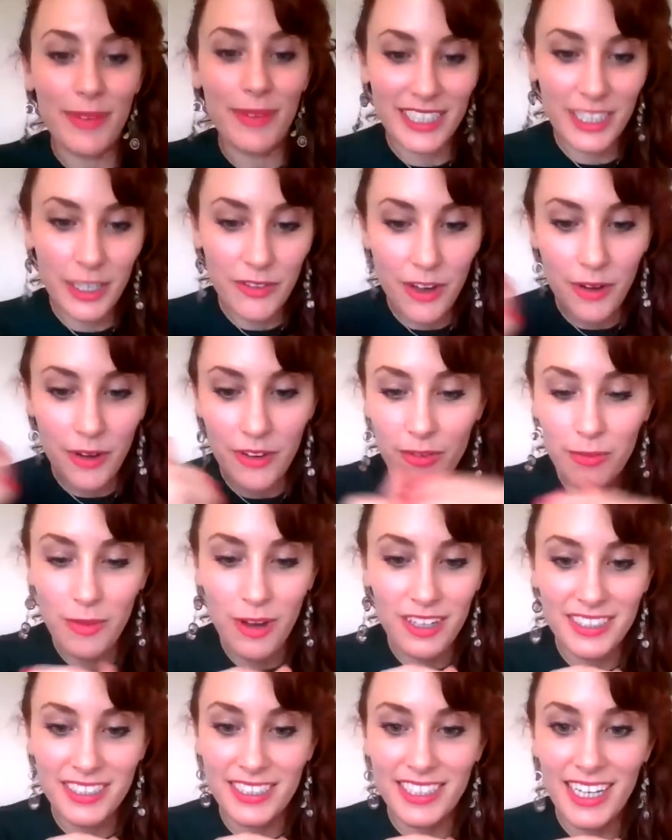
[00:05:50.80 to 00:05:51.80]
myself coming from
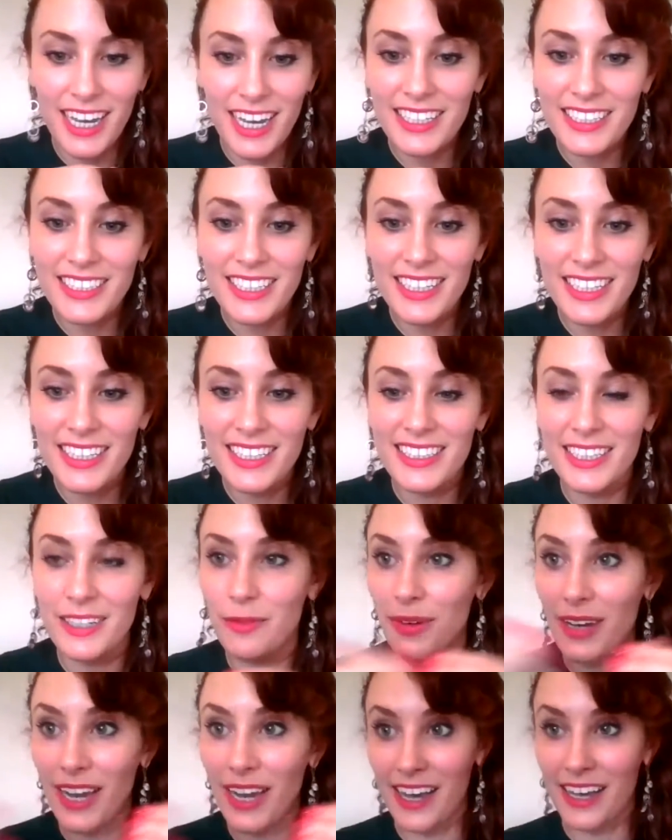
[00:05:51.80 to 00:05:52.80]
Austin, Texas, and
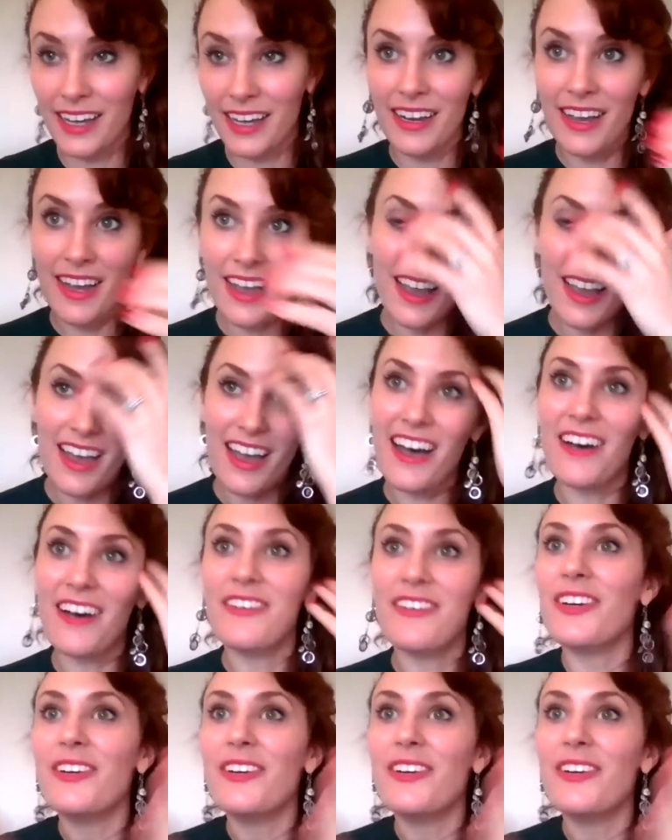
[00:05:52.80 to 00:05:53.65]
we had uh, you